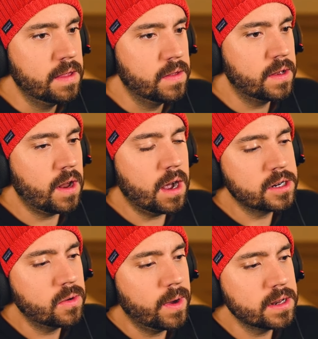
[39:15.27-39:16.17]
The
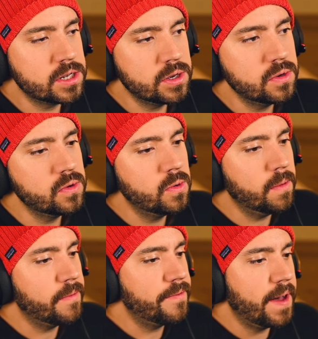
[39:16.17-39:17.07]
doctor went
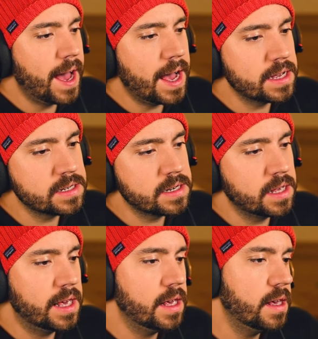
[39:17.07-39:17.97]
too fast.
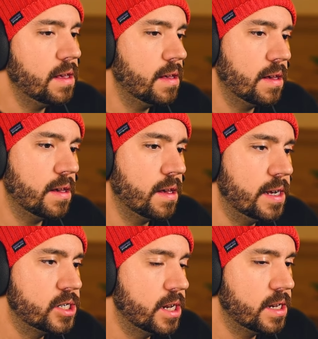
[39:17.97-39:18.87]
He
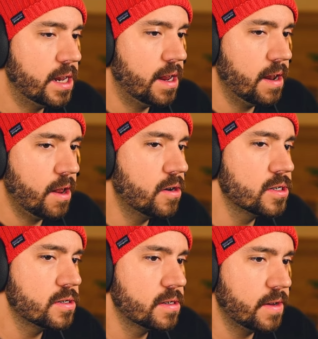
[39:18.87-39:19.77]
should have did it under
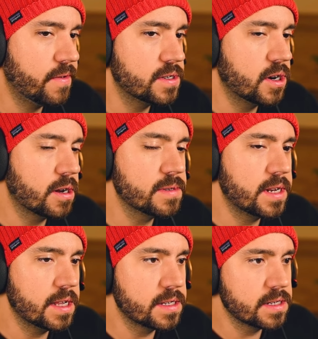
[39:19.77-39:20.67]
different
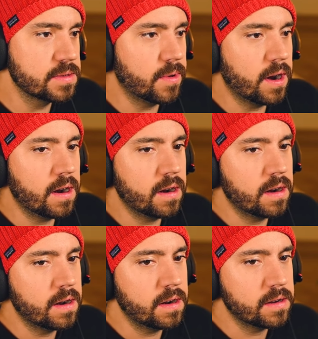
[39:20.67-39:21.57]
circumstances
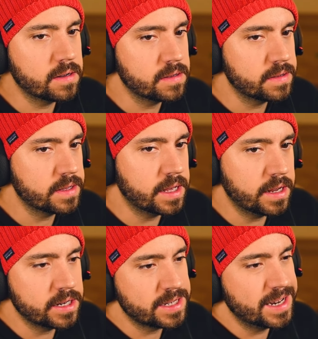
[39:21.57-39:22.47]
where
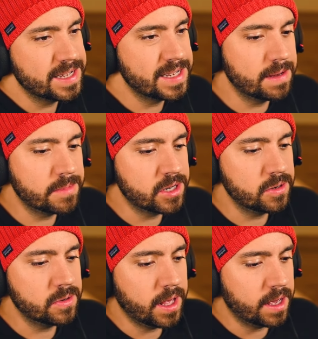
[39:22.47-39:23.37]
it just didn't seem
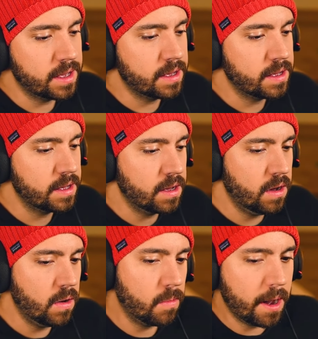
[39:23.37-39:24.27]
too like,
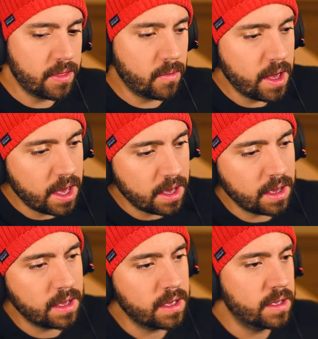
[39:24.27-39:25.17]
oh, by the
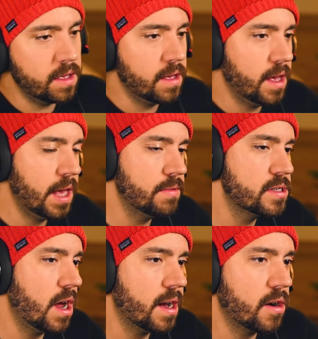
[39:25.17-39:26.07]
way, he was
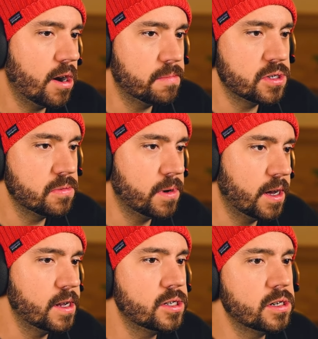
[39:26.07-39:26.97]
talking her up too
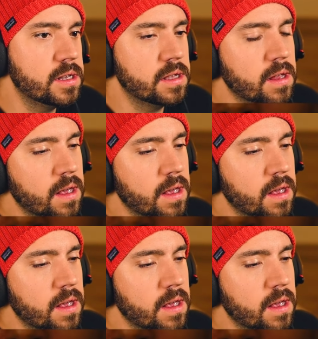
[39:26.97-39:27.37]
much and